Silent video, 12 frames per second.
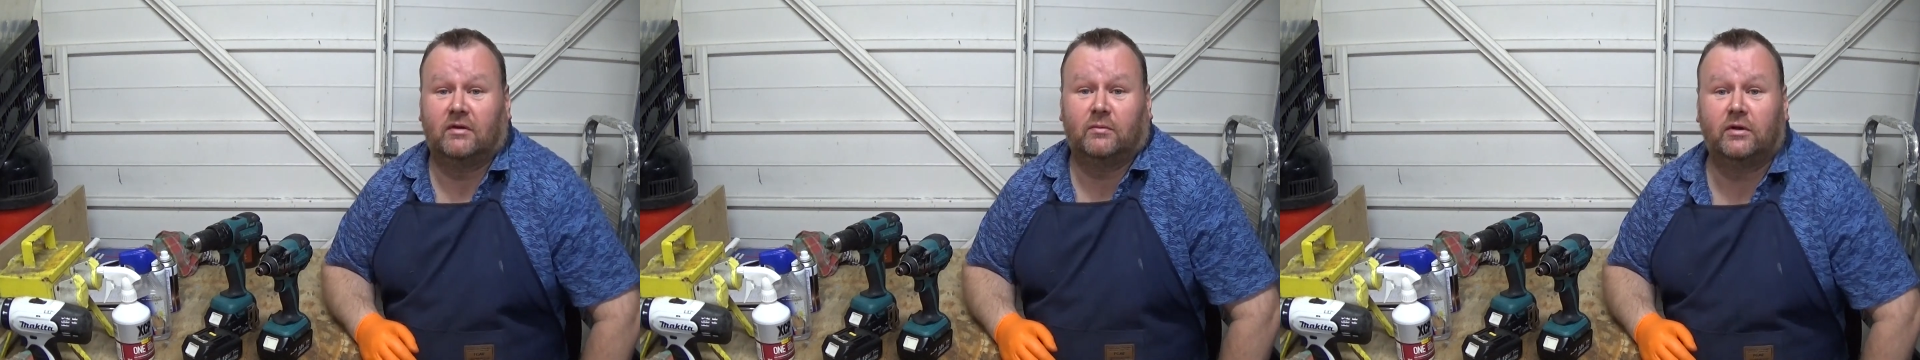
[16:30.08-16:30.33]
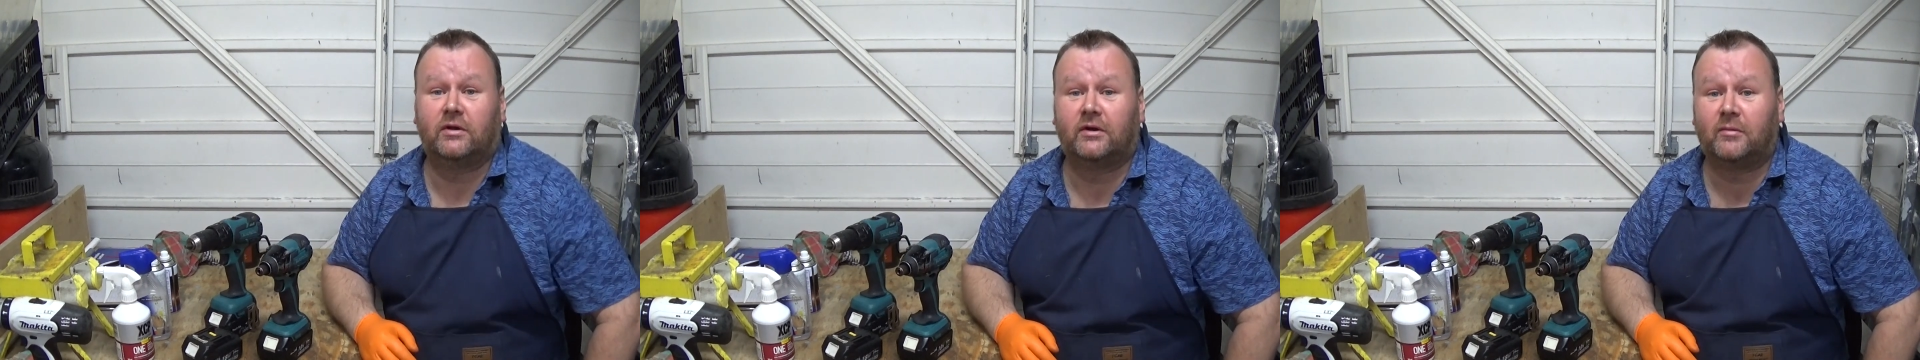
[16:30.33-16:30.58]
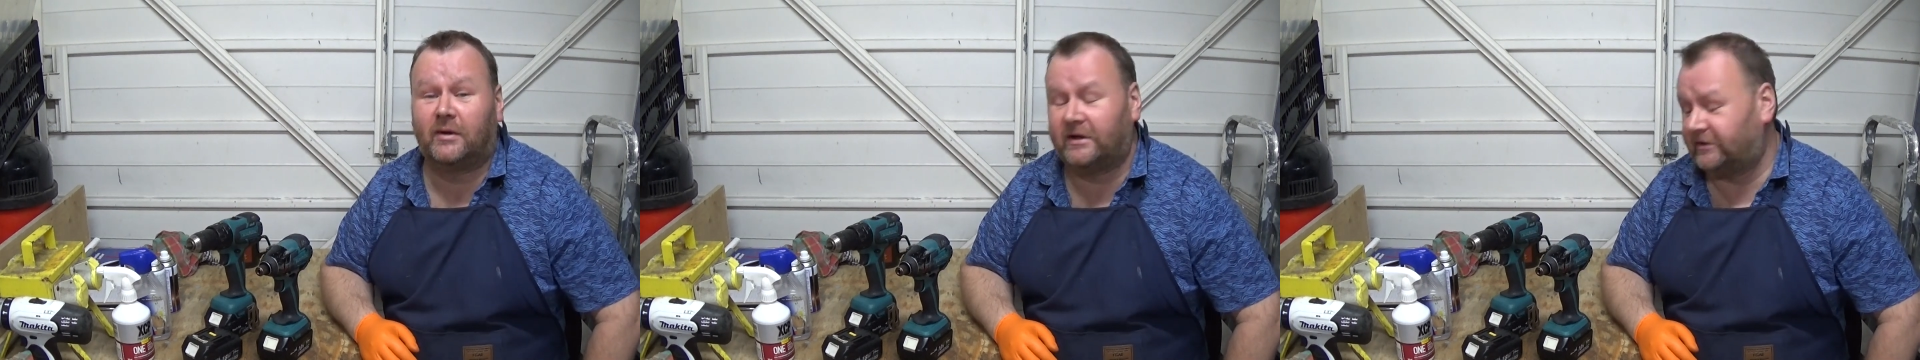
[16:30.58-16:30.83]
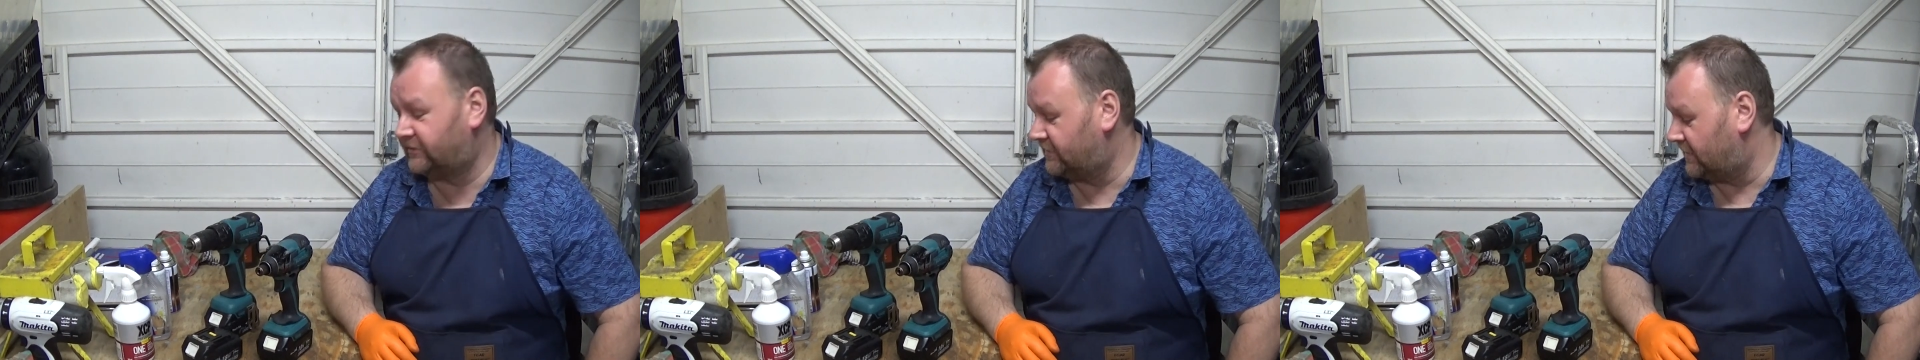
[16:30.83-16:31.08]
working on the
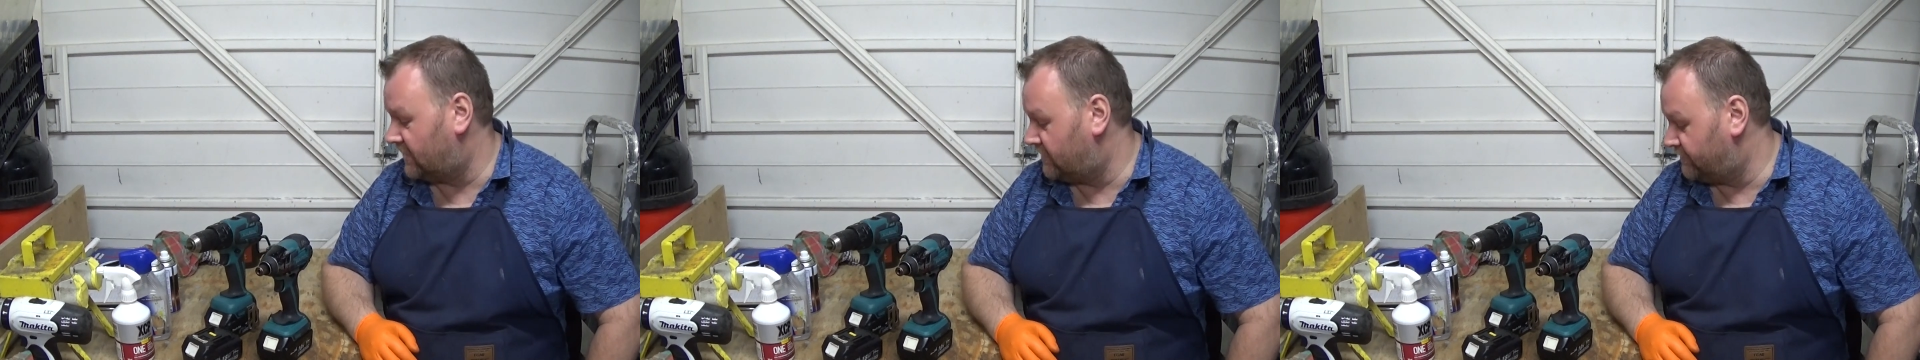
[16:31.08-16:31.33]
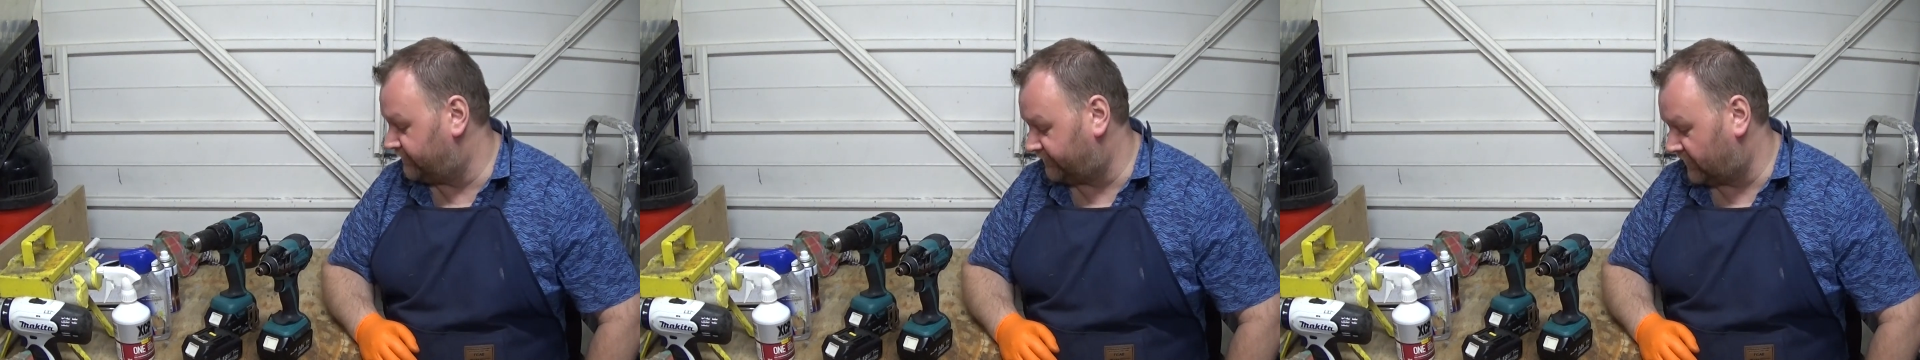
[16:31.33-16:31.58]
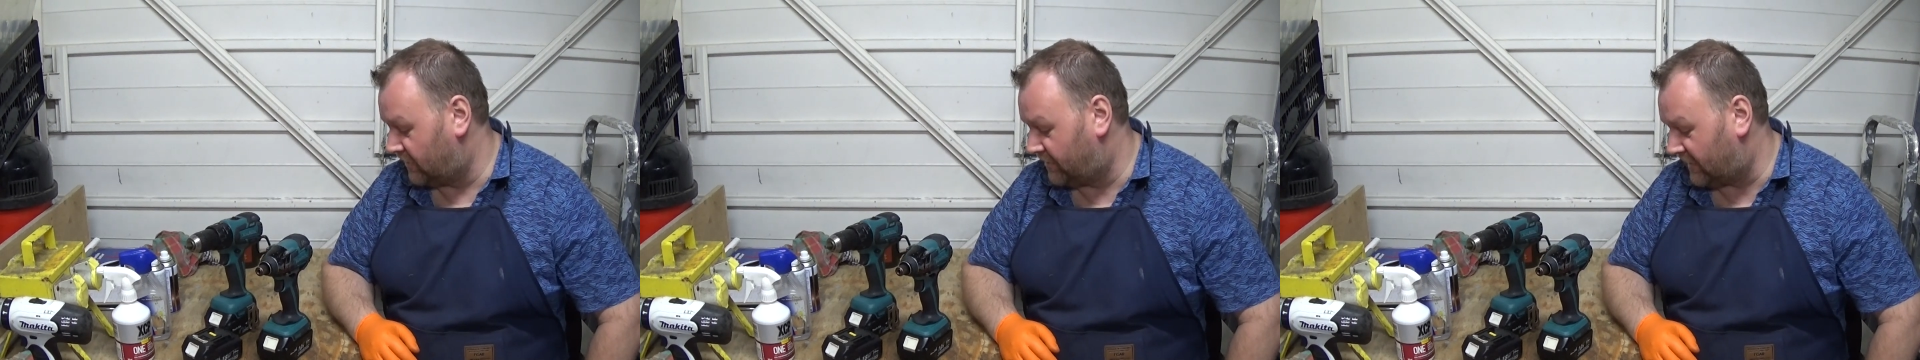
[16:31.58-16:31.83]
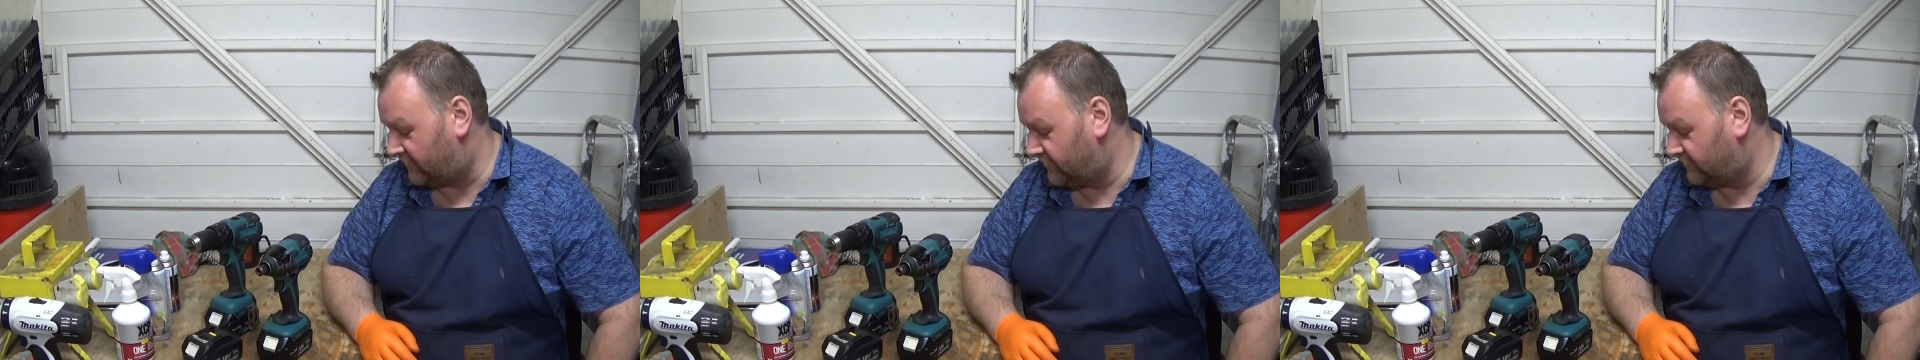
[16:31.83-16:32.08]
bench. The
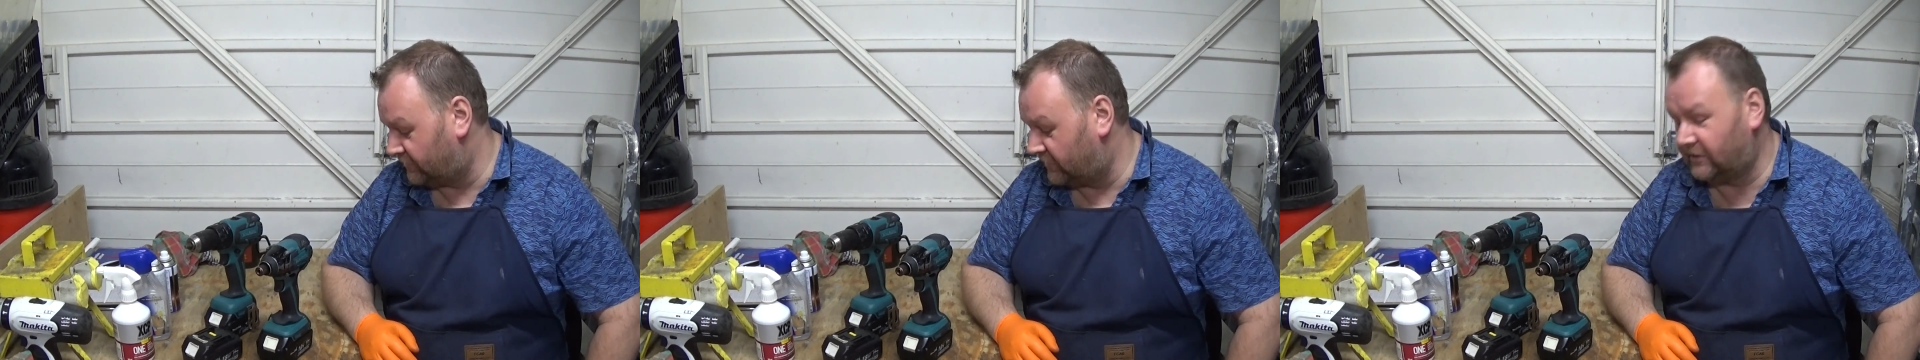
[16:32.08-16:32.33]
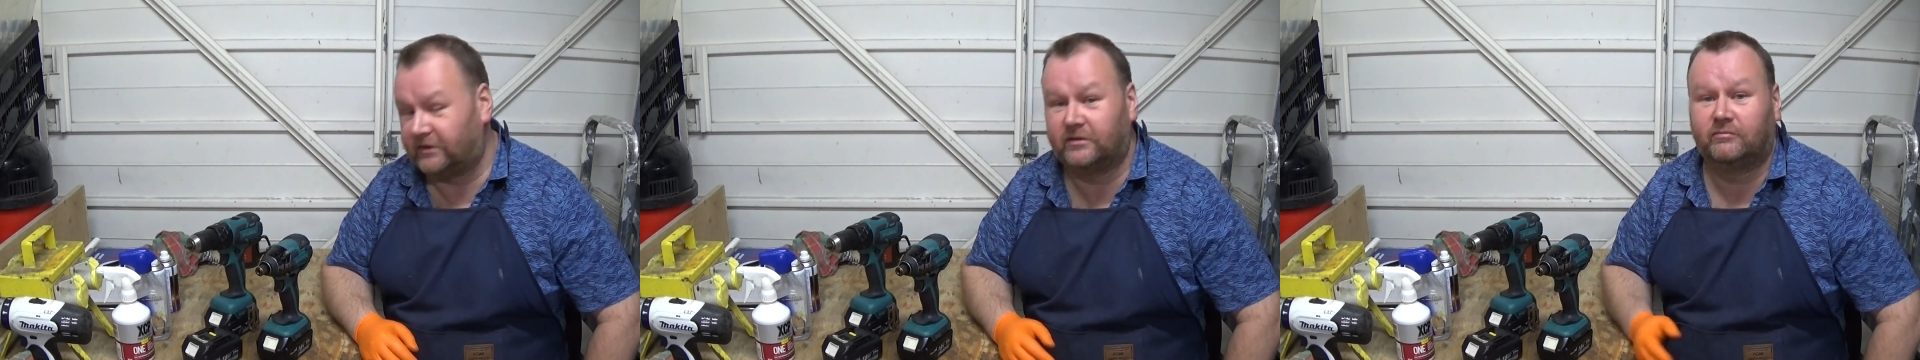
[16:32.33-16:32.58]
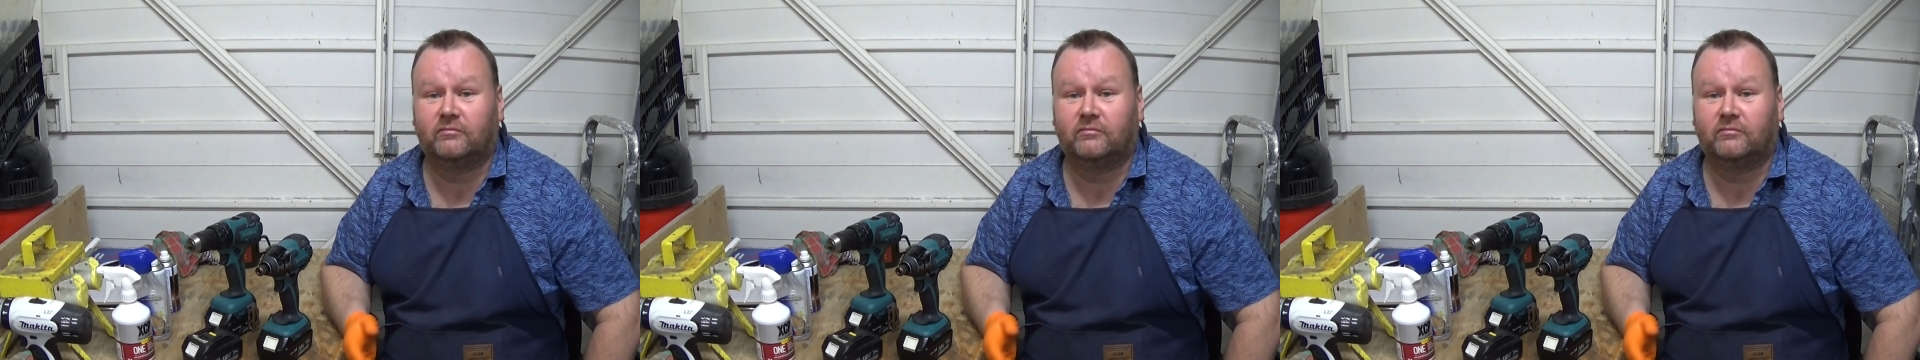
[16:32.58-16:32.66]
batteries work.